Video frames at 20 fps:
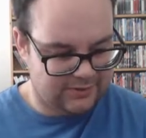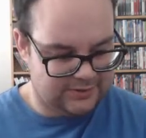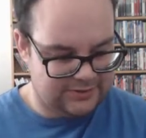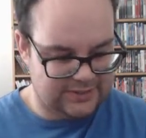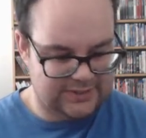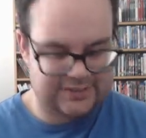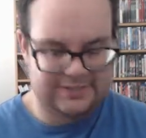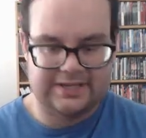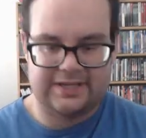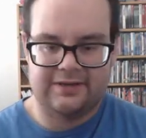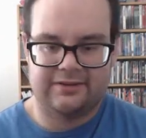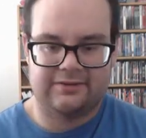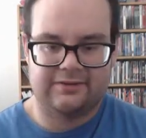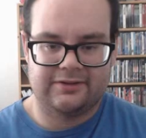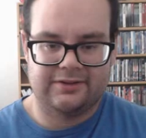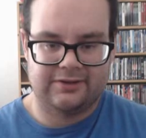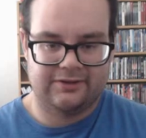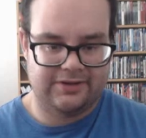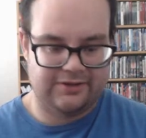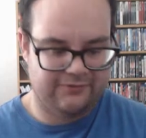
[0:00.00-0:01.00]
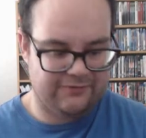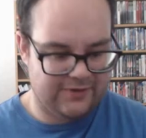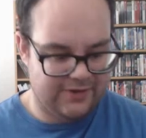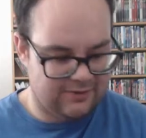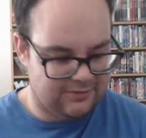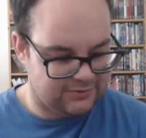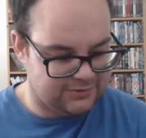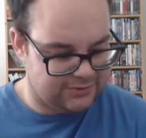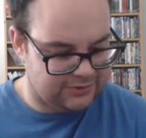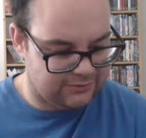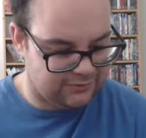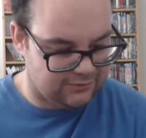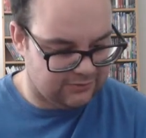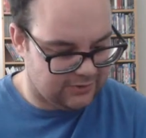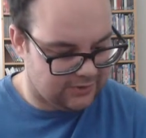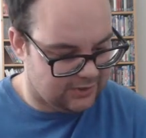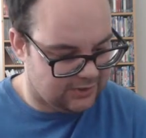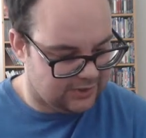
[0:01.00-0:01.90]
Says that, he vows to